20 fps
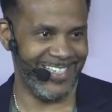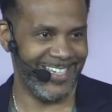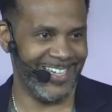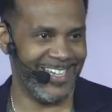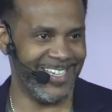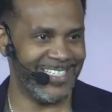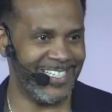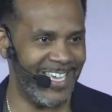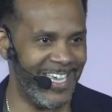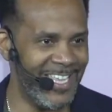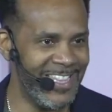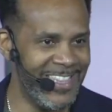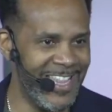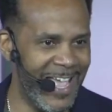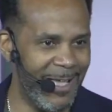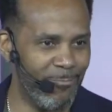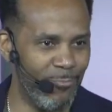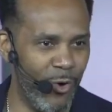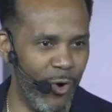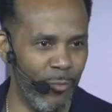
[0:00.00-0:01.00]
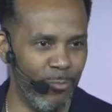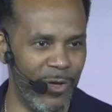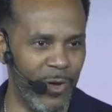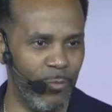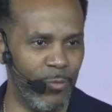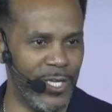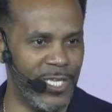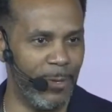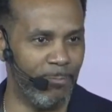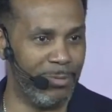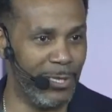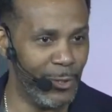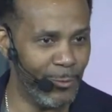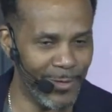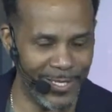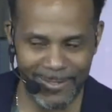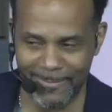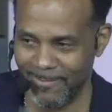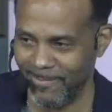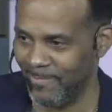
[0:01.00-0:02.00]
Because in that moment where you blew
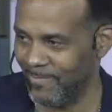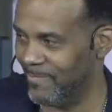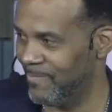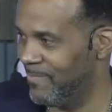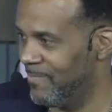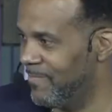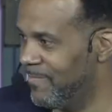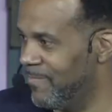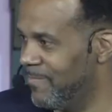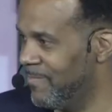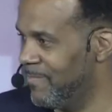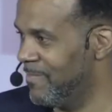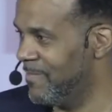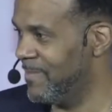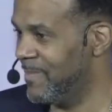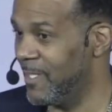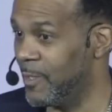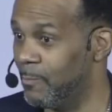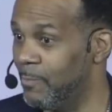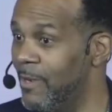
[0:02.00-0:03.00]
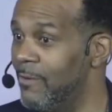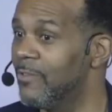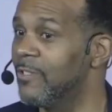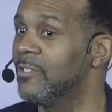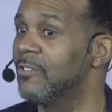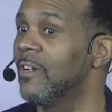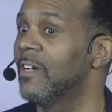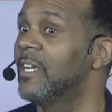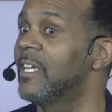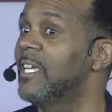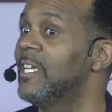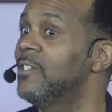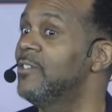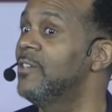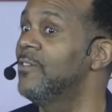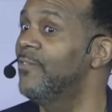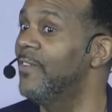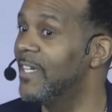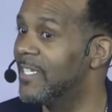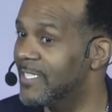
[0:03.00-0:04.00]
it, the Spirit was trying to get you
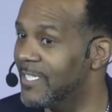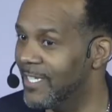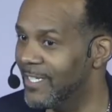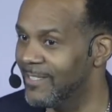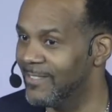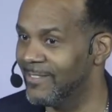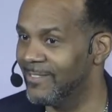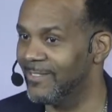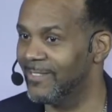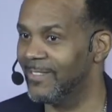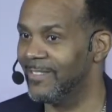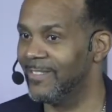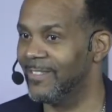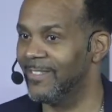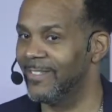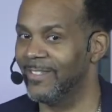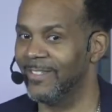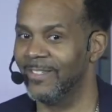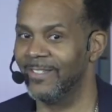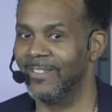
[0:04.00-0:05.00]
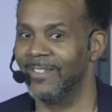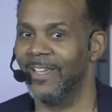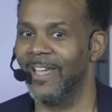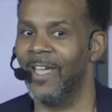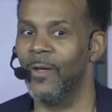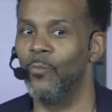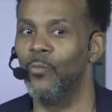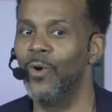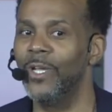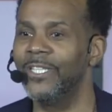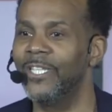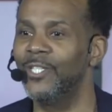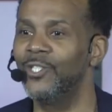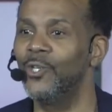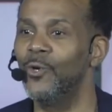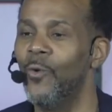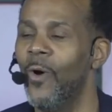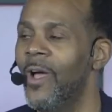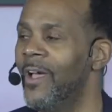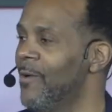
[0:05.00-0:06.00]
to fix it. And what did
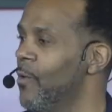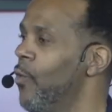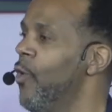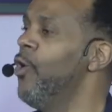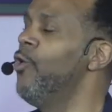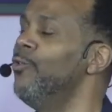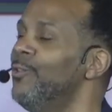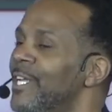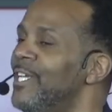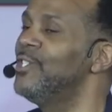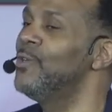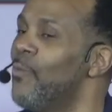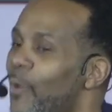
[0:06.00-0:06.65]
you, who did you